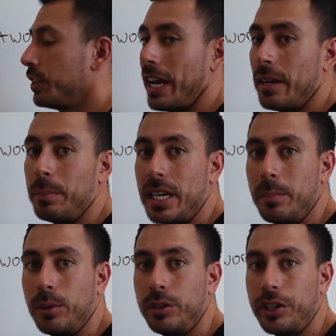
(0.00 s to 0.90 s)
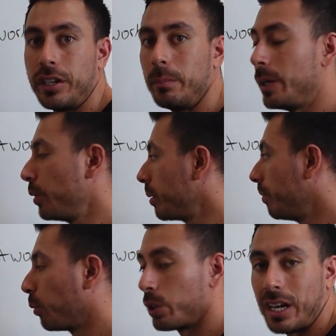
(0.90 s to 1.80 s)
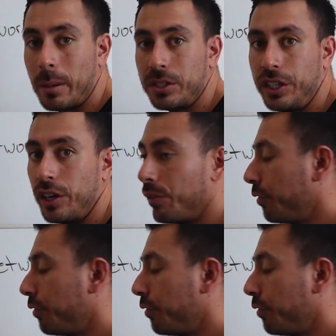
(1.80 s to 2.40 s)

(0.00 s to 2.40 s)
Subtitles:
10 people, you're gonna meet with them 4 times a year,